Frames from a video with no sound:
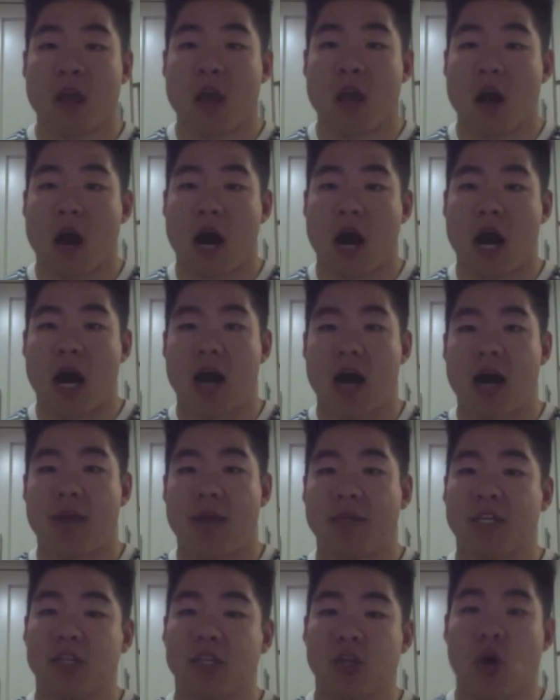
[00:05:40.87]
I
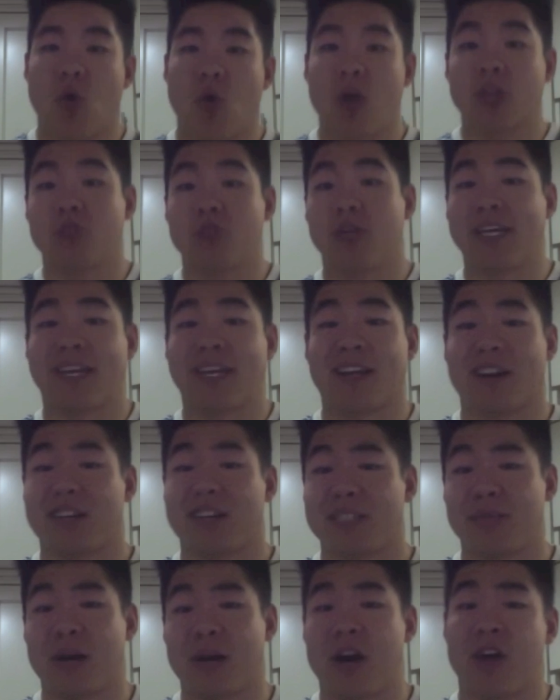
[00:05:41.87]
mean, no one really
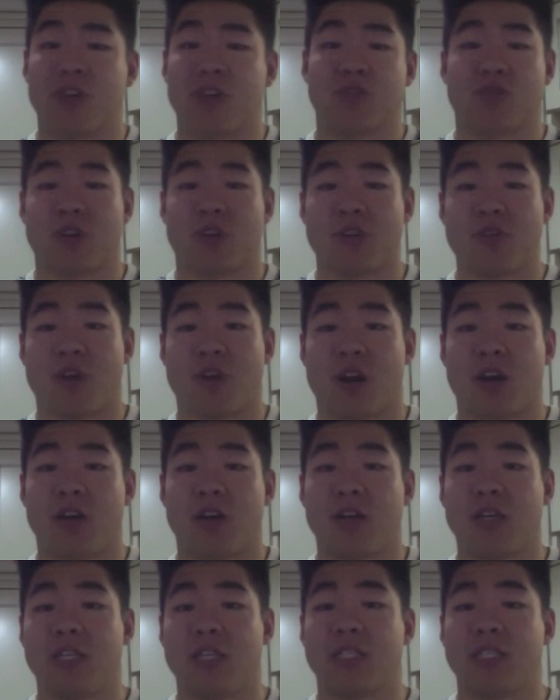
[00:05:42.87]
cares about how strong you are.